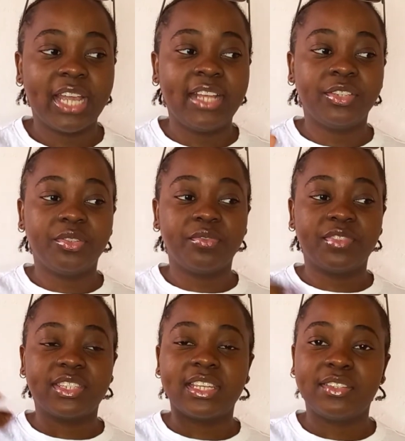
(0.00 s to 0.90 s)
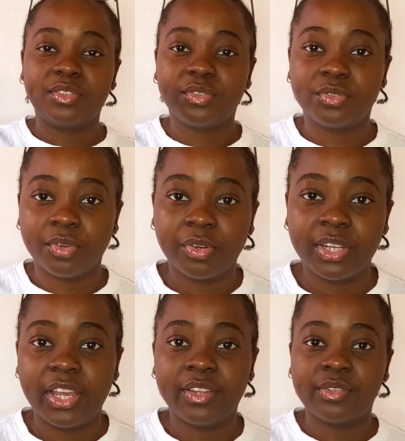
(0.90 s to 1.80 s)
and you've said
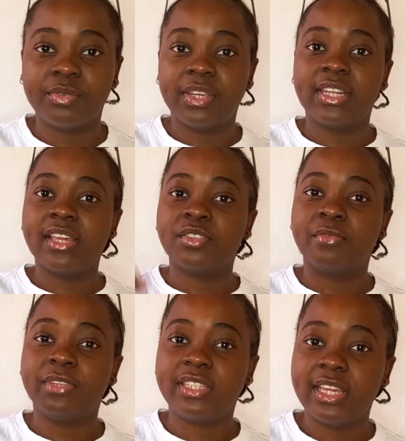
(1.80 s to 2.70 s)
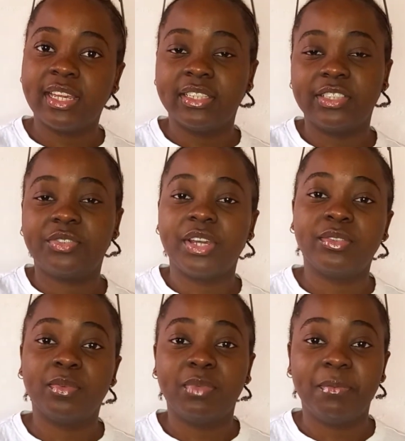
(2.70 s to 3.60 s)
sorry and you realize your mistake and you're trying
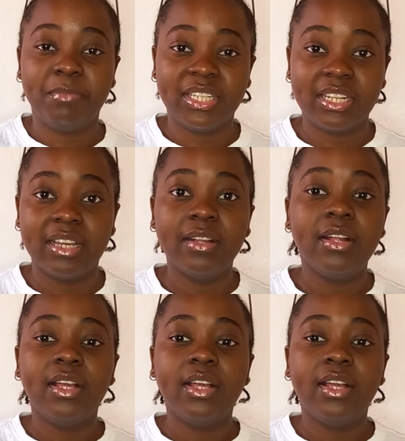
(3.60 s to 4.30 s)
to be better,